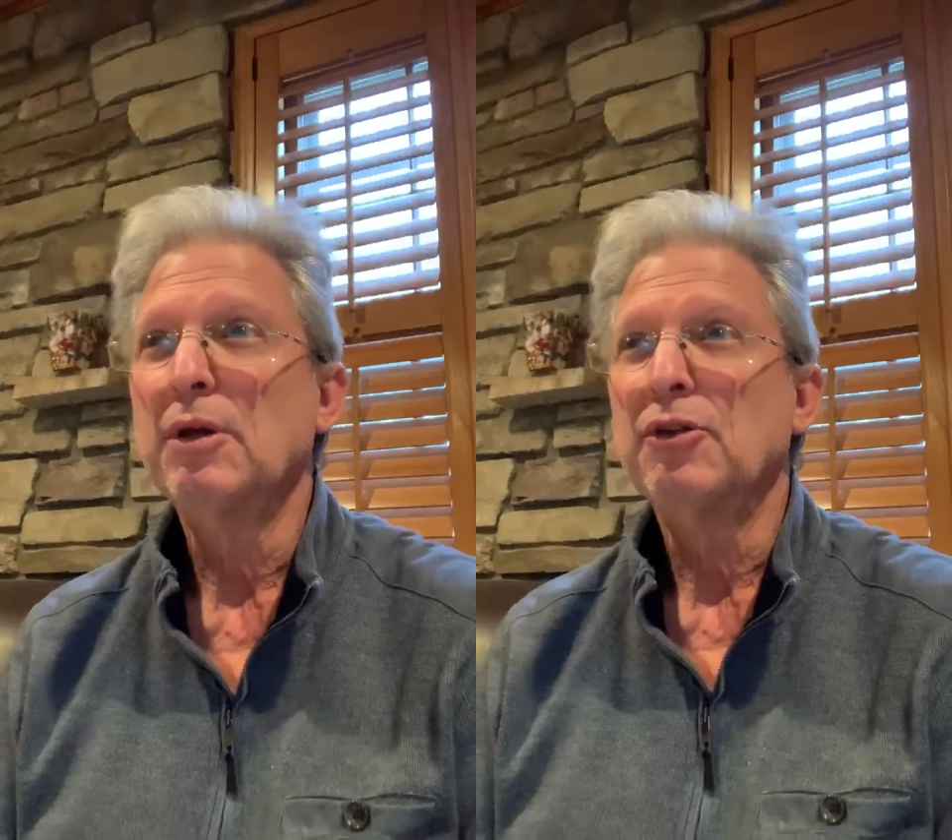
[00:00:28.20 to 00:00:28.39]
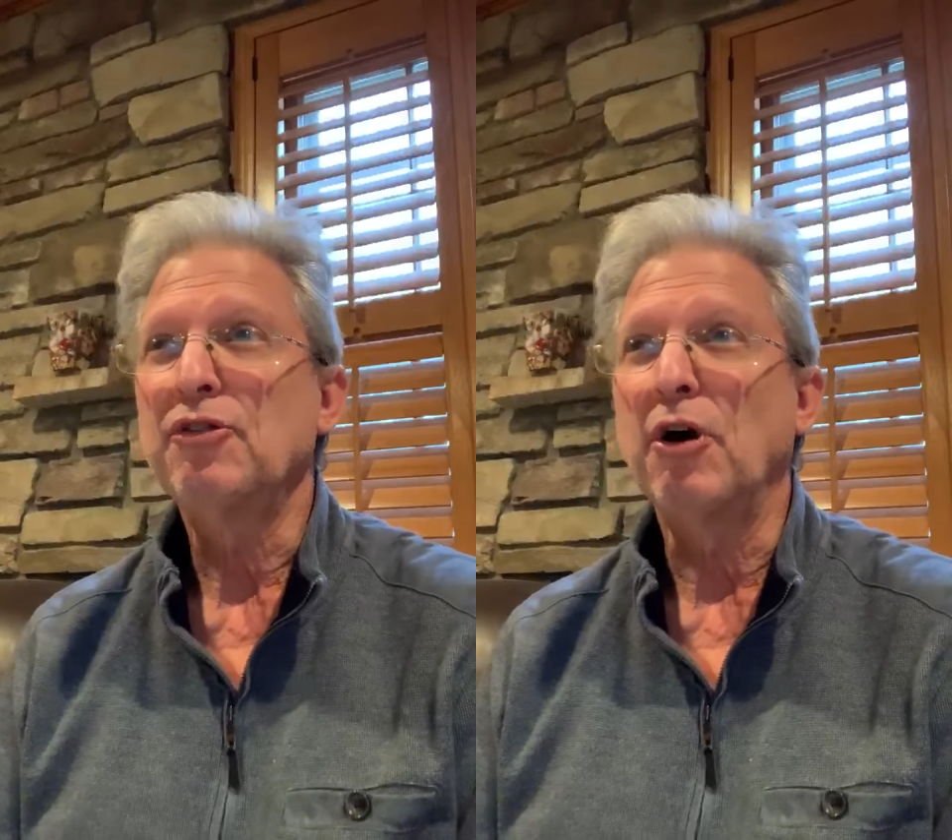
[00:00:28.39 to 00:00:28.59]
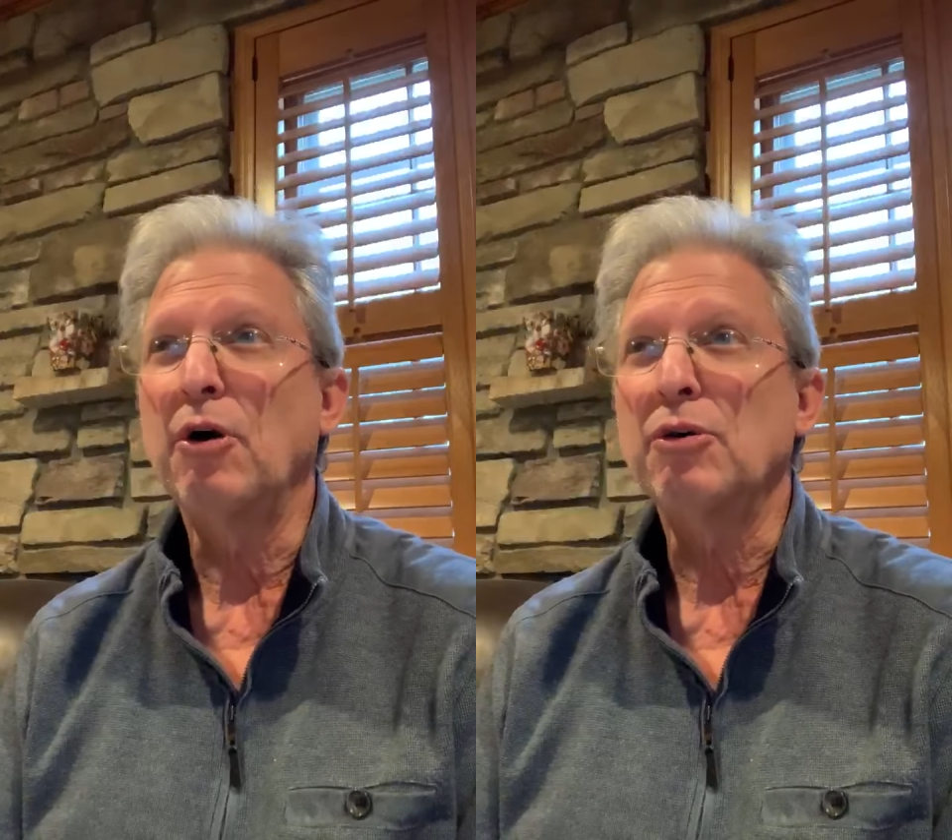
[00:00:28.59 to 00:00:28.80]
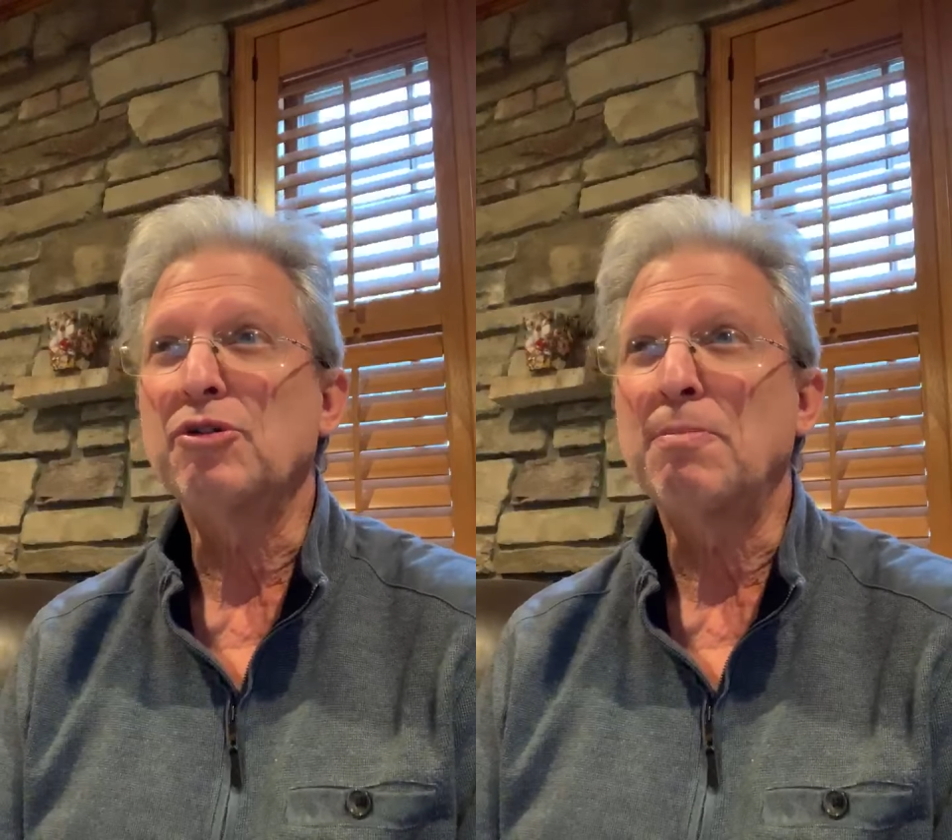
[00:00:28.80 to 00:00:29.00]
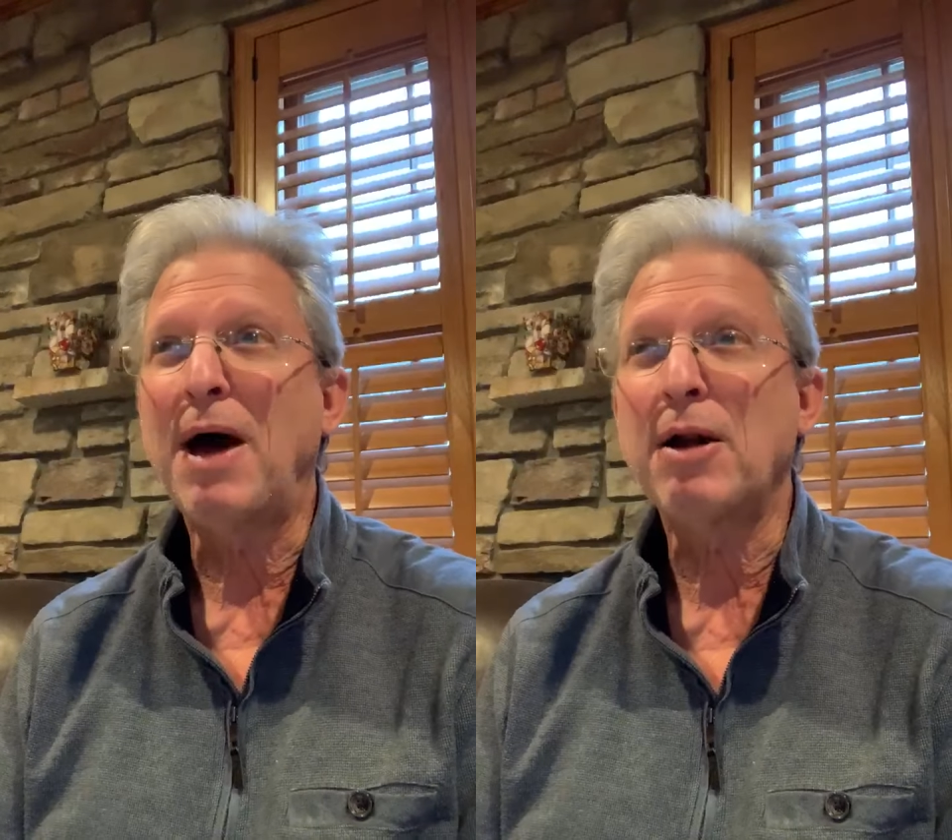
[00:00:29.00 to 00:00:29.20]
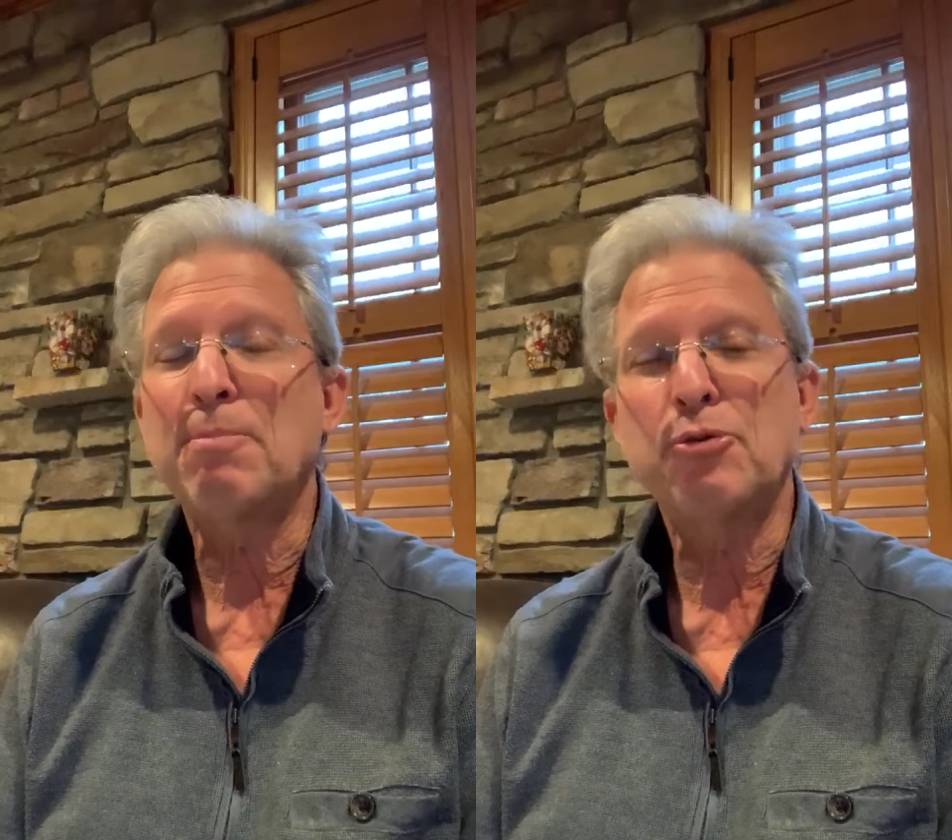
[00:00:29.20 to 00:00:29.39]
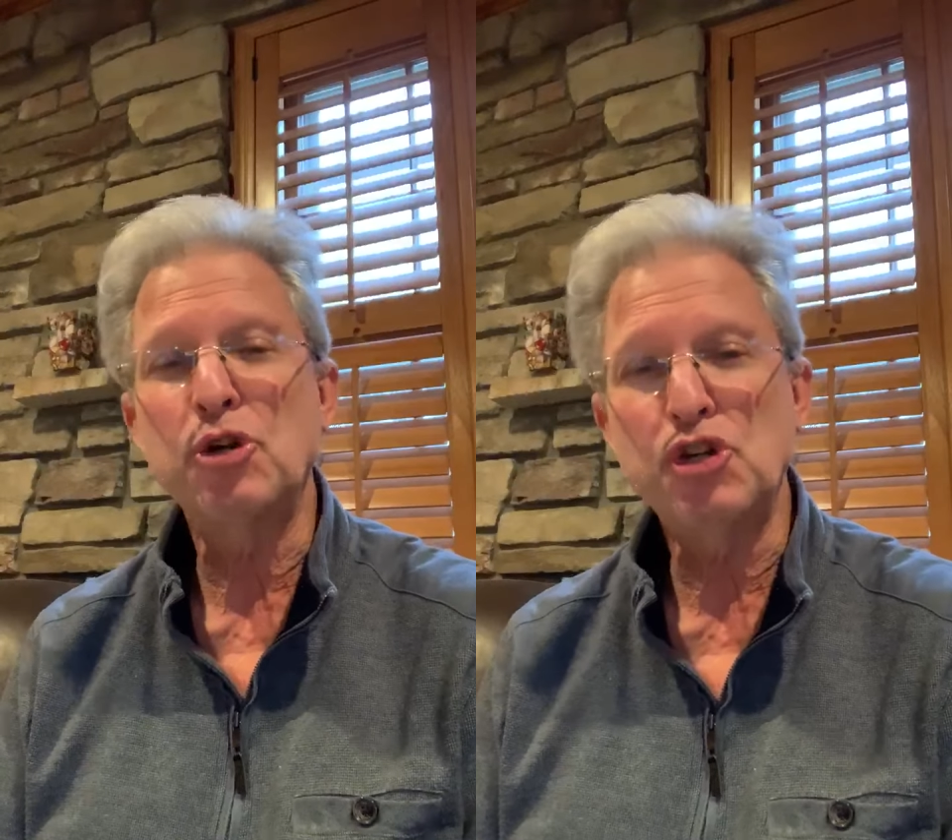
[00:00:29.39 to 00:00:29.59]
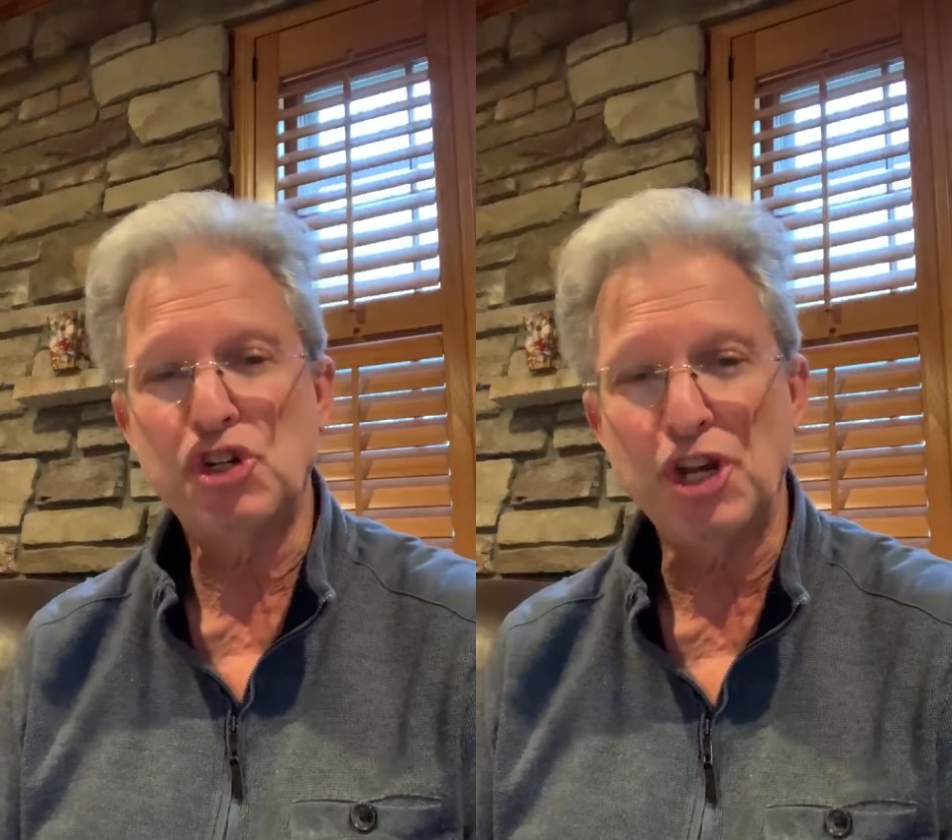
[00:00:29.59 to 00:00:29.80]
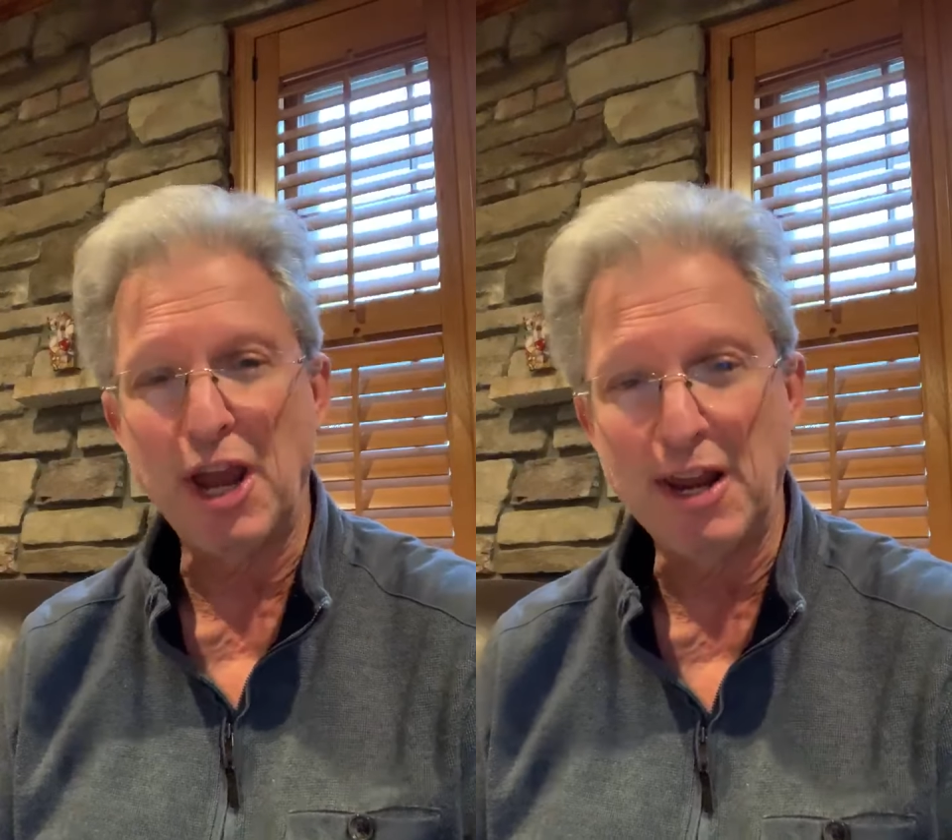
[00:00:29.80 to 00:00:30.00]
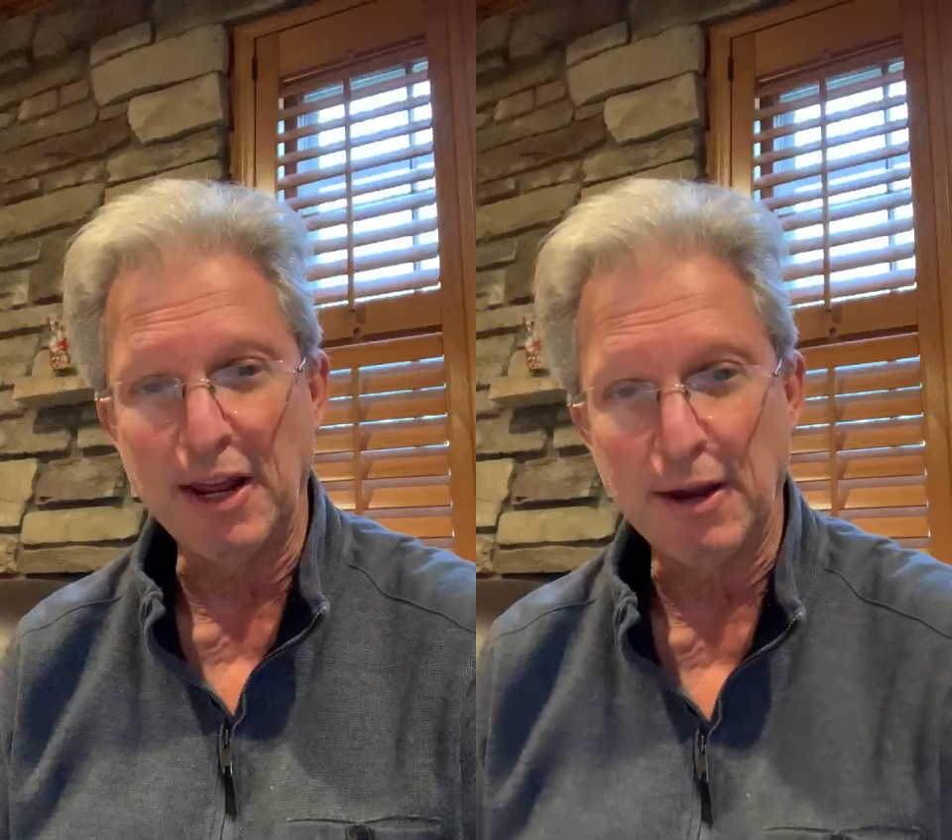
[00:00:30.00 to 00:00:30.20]
So it's about
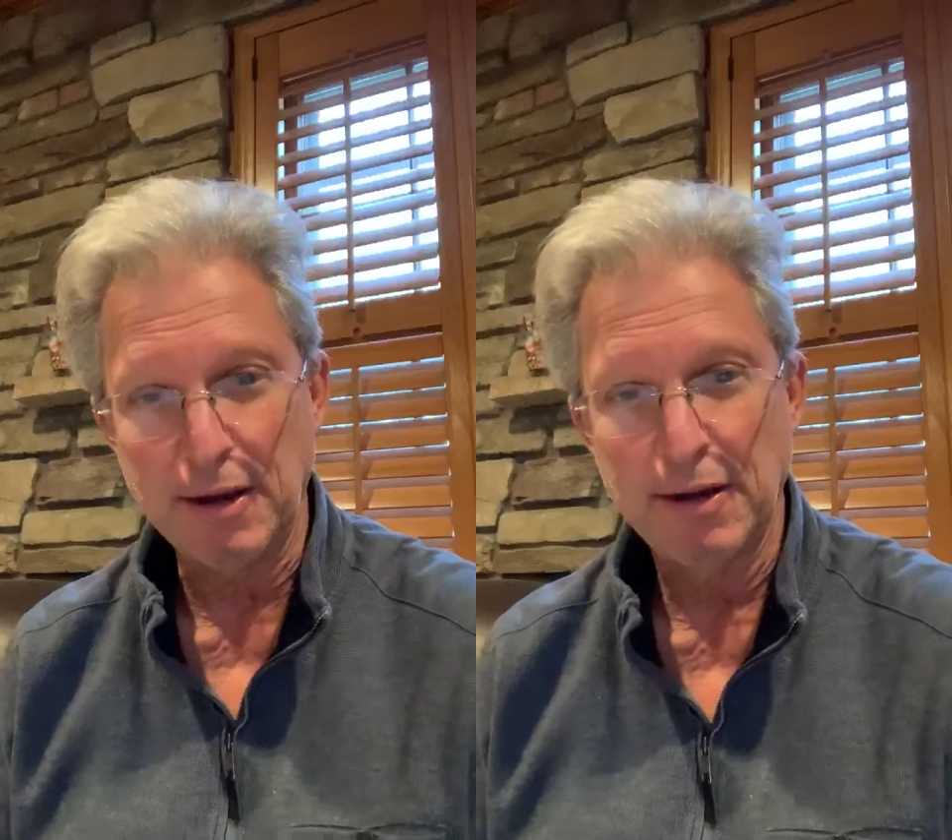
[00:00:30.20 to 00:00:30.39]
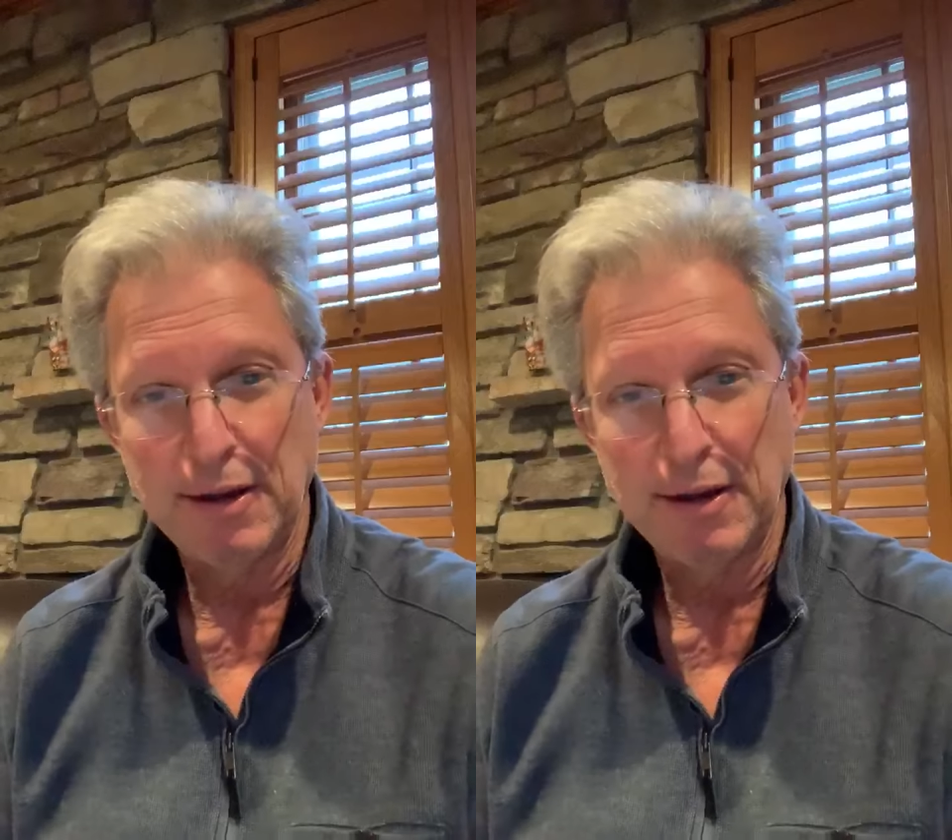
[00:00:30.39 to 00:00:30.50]
appreciating